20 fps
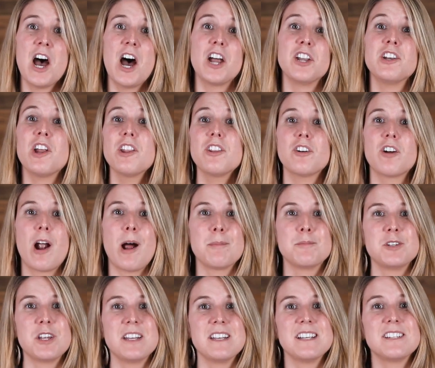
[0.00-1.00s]
Another
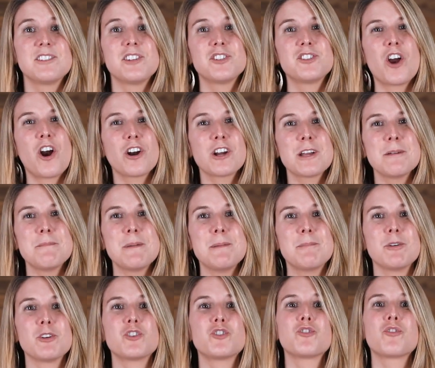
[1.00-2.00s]
option is to target
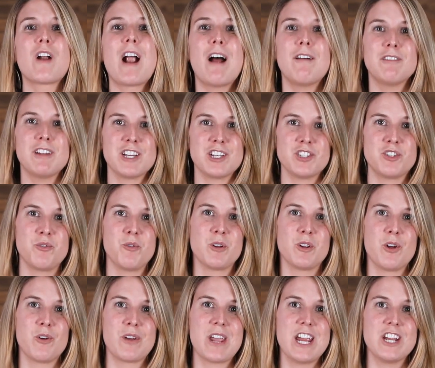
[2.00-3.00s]
people traveling to a
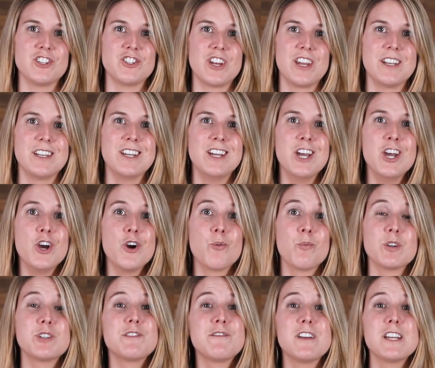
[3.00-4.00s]
location,
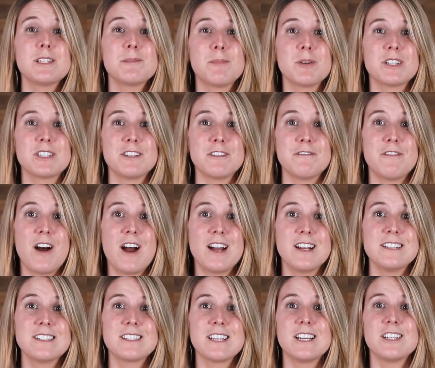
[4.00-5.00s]
which Facebook
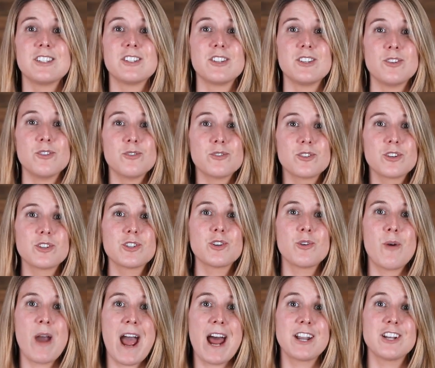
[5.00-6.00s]
defines as users
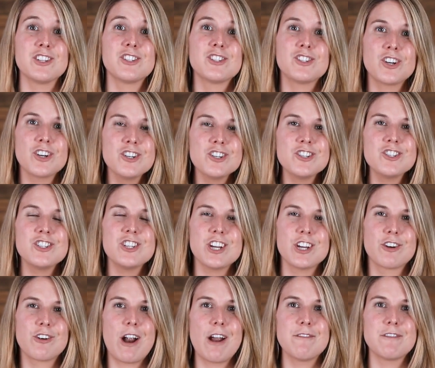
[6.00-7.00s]
who had a certain
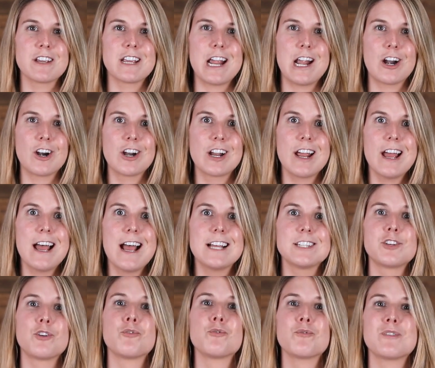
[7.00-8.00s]
geographic area
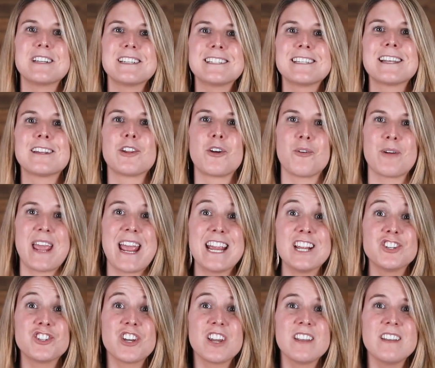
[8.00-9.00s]
as a recent
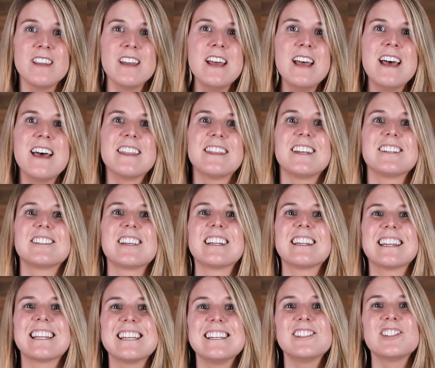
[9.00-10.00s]
location that's at
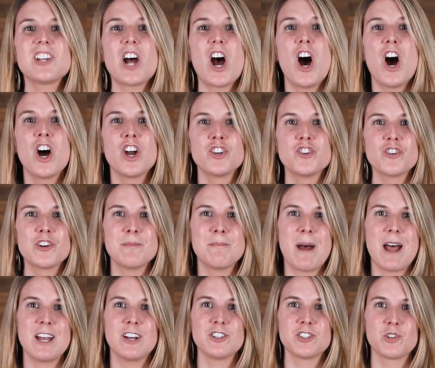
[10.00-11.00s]
least one hundred
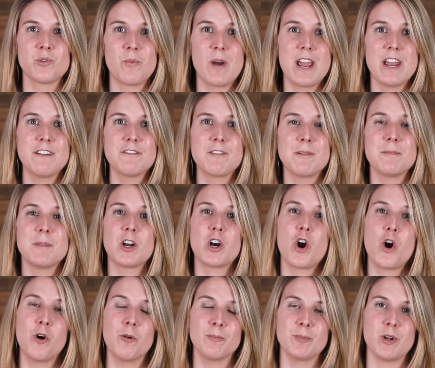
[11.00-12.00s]
miles away from their
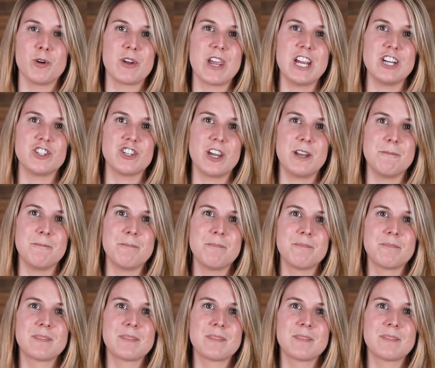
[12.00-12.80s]
home location.